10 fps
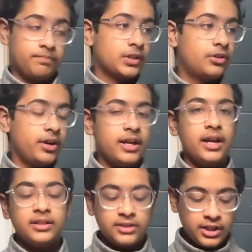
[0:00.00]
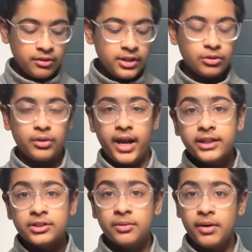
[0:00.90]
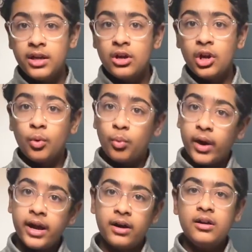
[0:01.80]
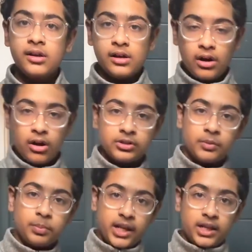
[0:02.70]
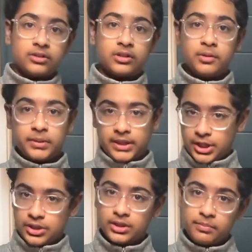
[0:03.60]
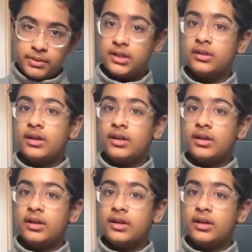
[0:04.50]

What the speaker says: create theories or estimate where other planets could potentially be.